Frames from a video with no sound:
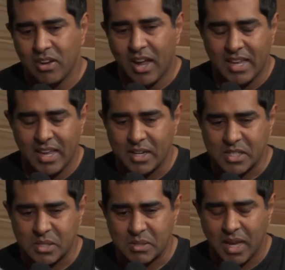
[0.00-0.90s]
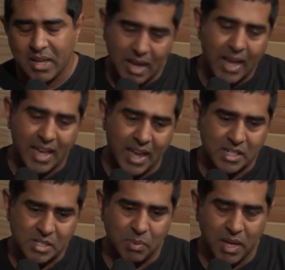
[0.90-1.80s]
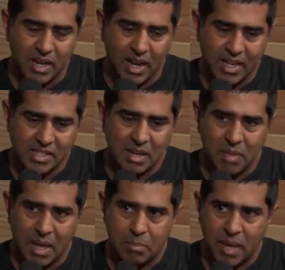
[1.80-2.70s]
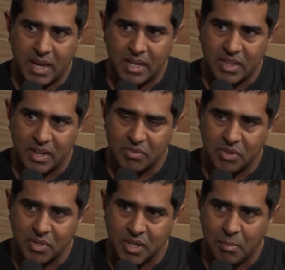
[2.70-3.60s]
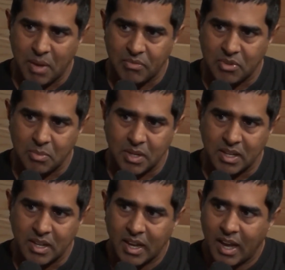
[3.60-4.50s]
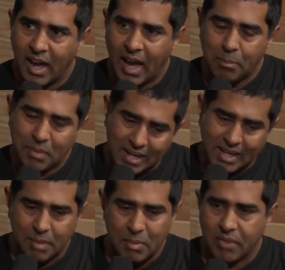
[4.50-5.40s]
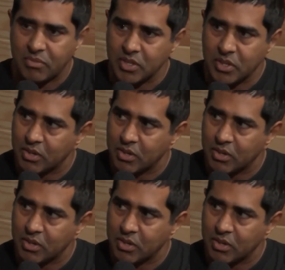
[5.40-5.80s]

I can't explain it. I guess I'm that petty that if you come after me, I'm going to come after you.